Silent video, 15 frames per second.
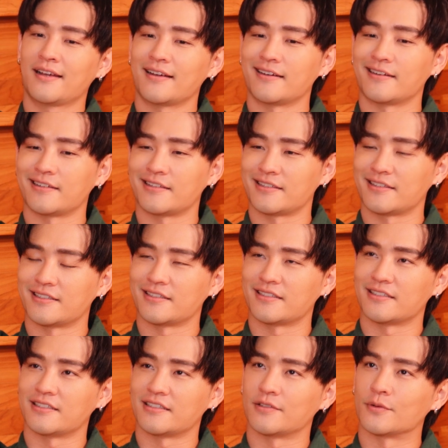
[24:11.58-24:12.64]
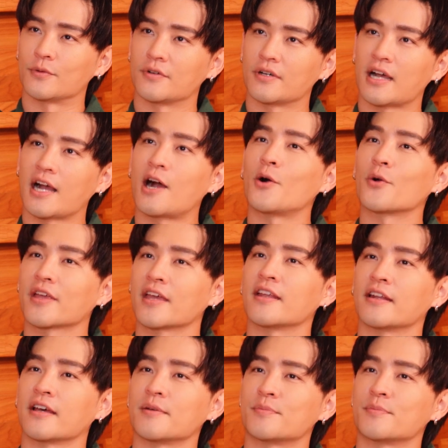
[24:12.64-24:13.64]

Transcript: how can I